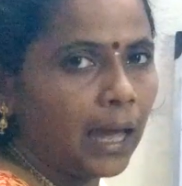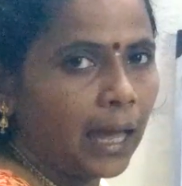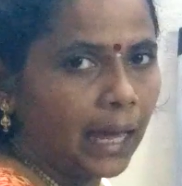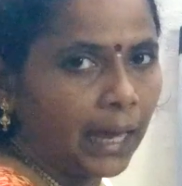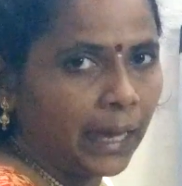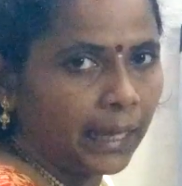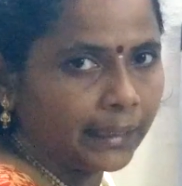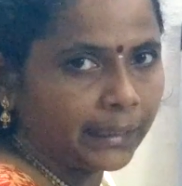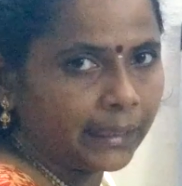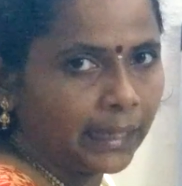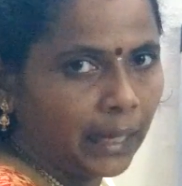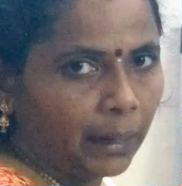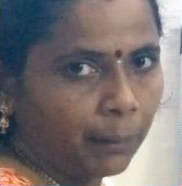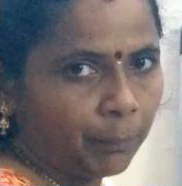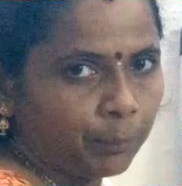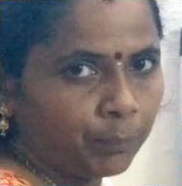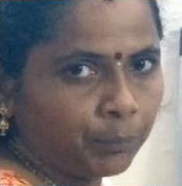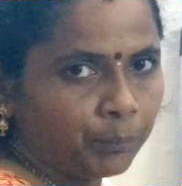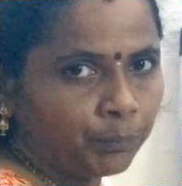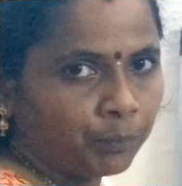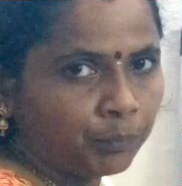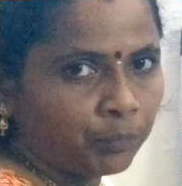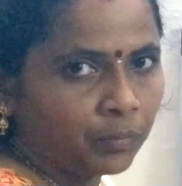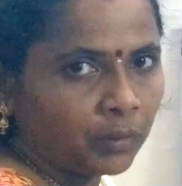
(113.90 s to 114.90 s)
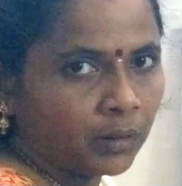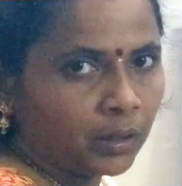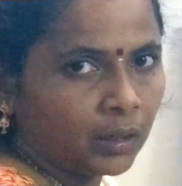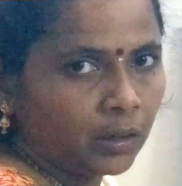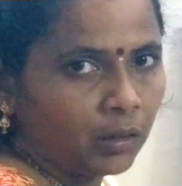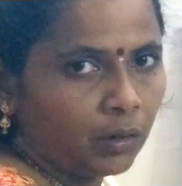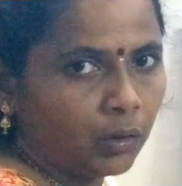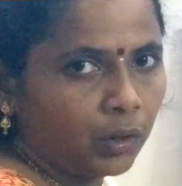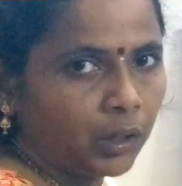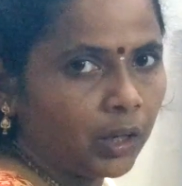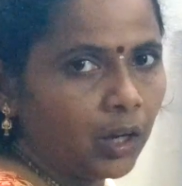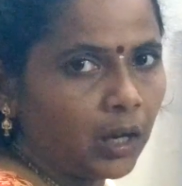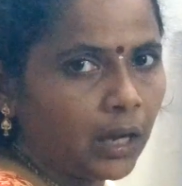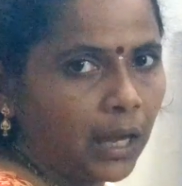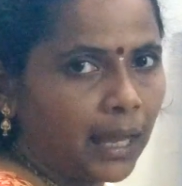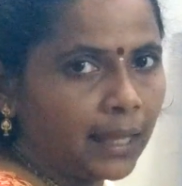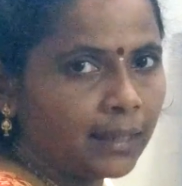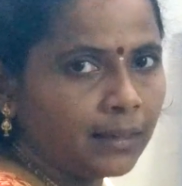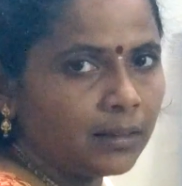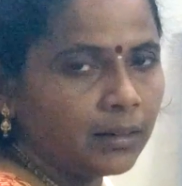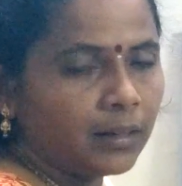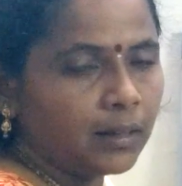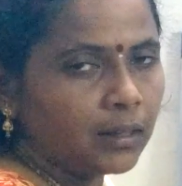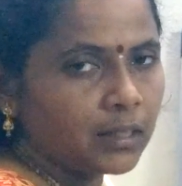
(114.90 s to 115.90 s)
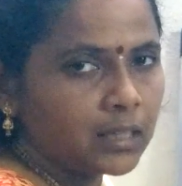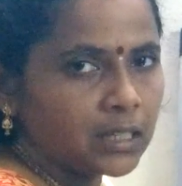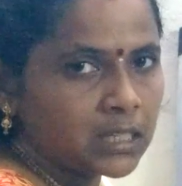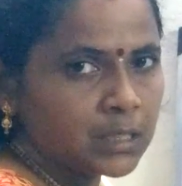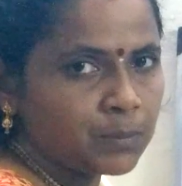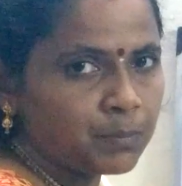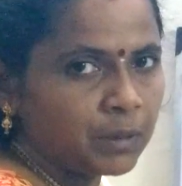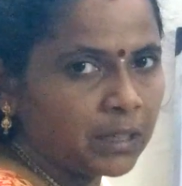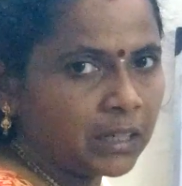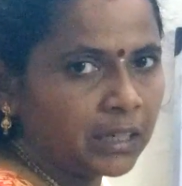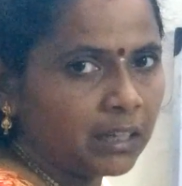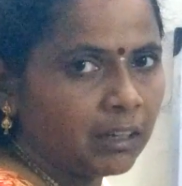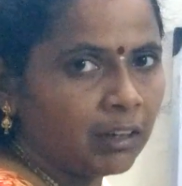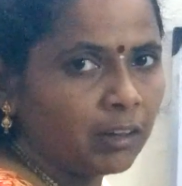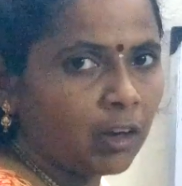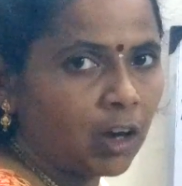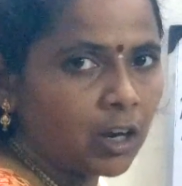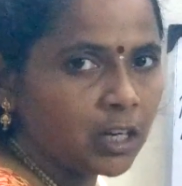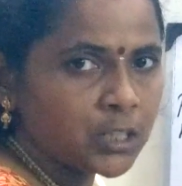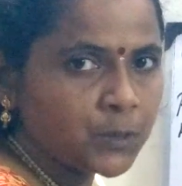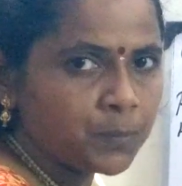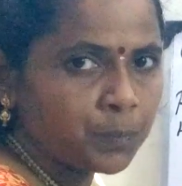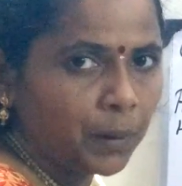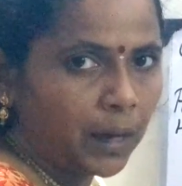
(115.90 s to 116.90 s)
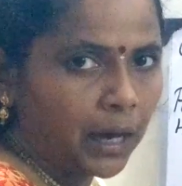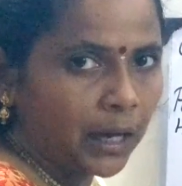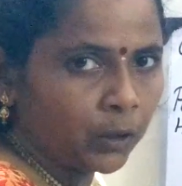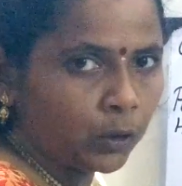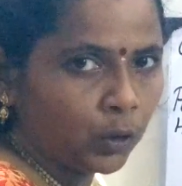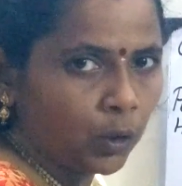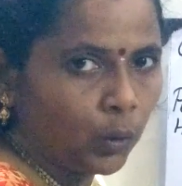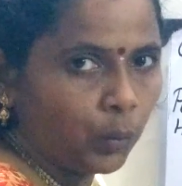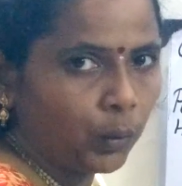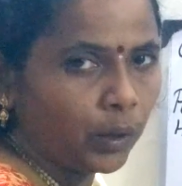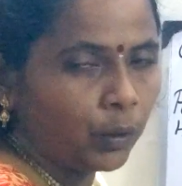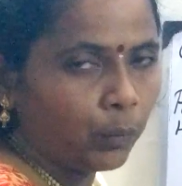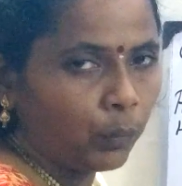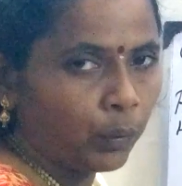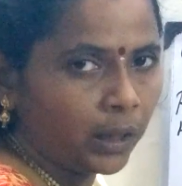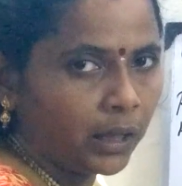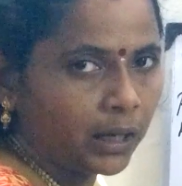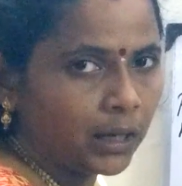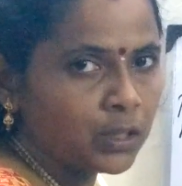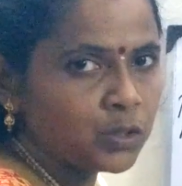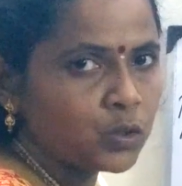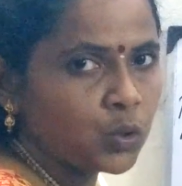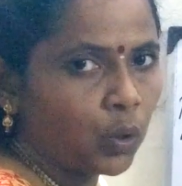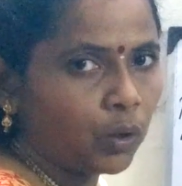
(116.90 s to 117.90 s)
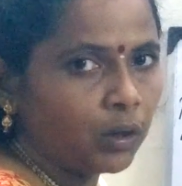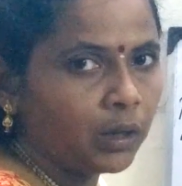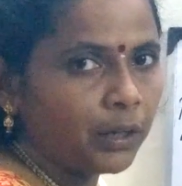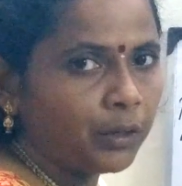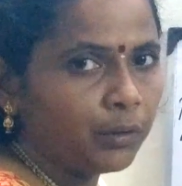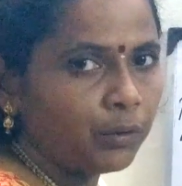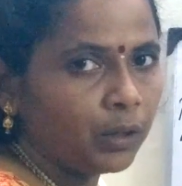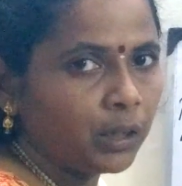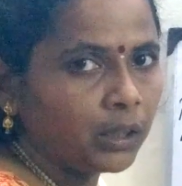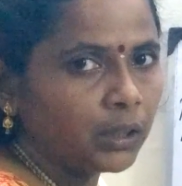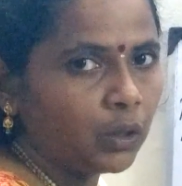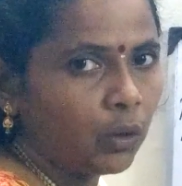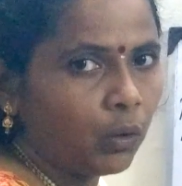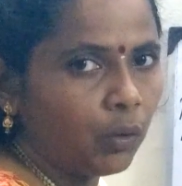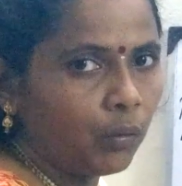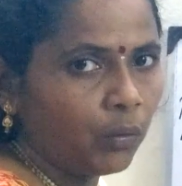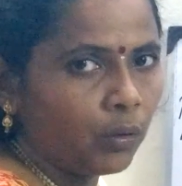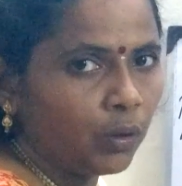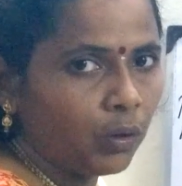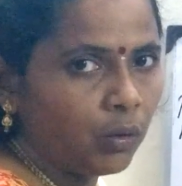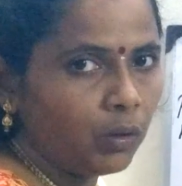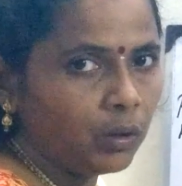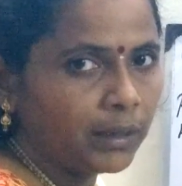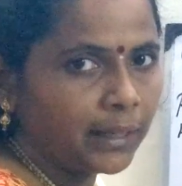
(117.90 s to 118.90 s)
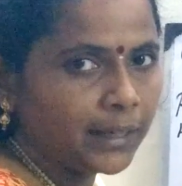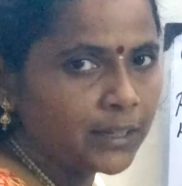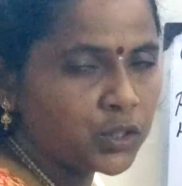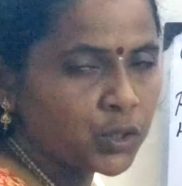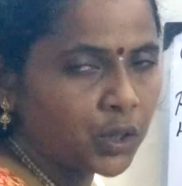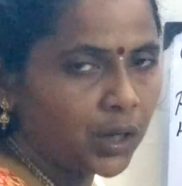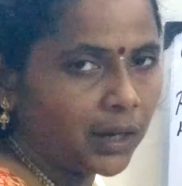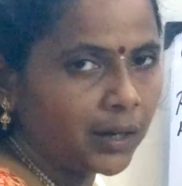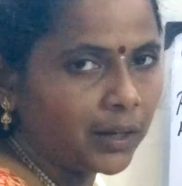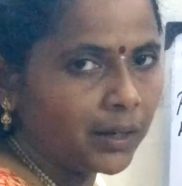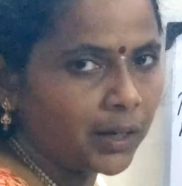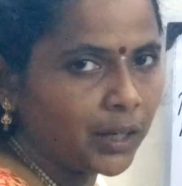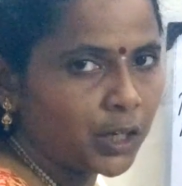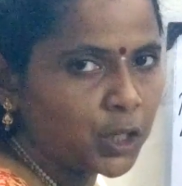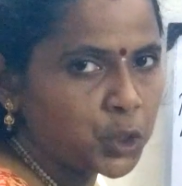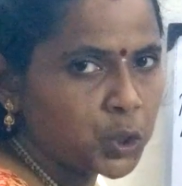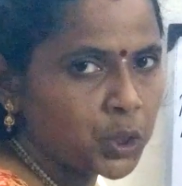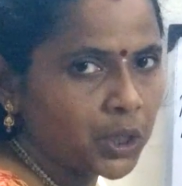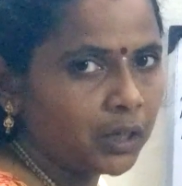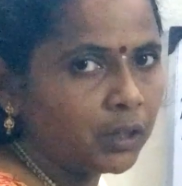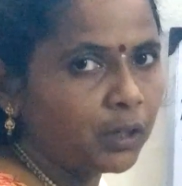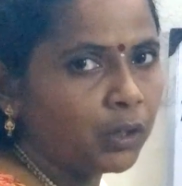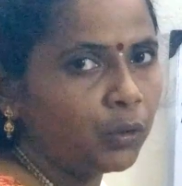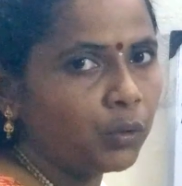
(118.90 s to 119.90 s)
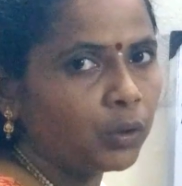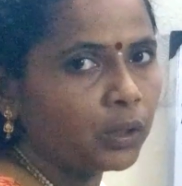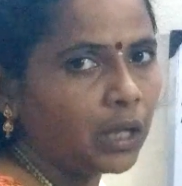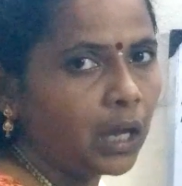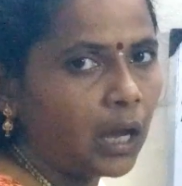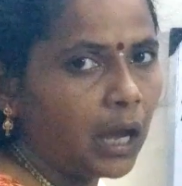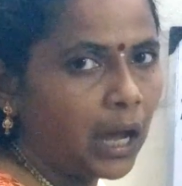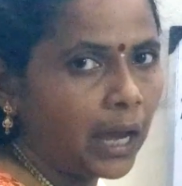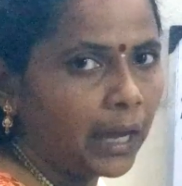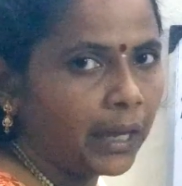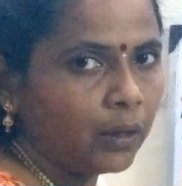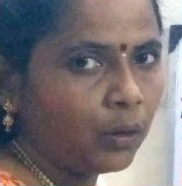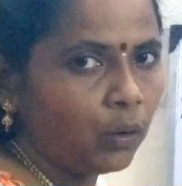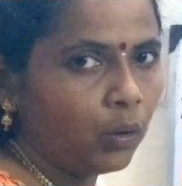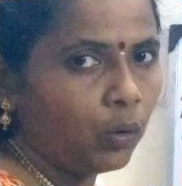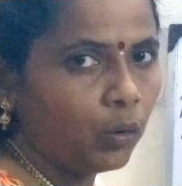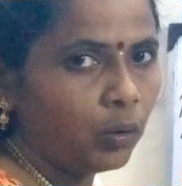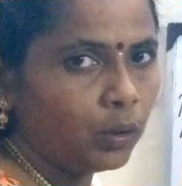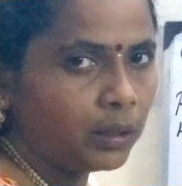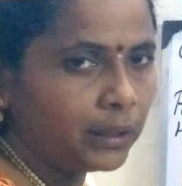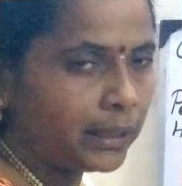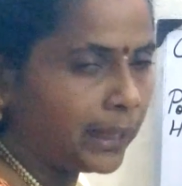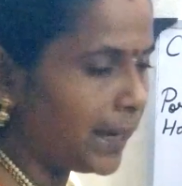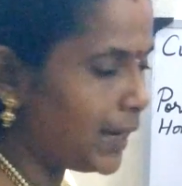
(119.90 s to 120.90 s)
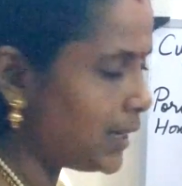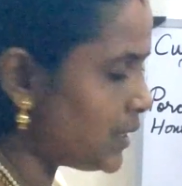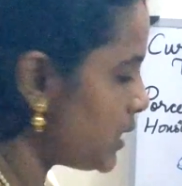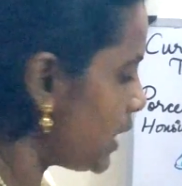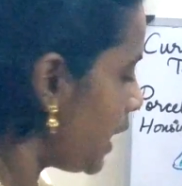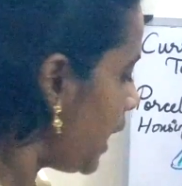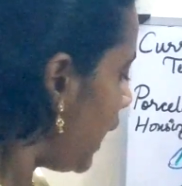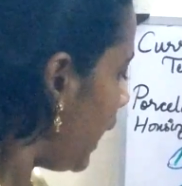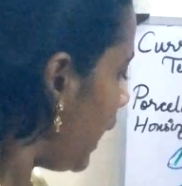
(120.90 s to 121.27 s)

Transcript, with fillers: air gap okay and uh, it will not spark over whereas only during the over voltage condition due to the high voltage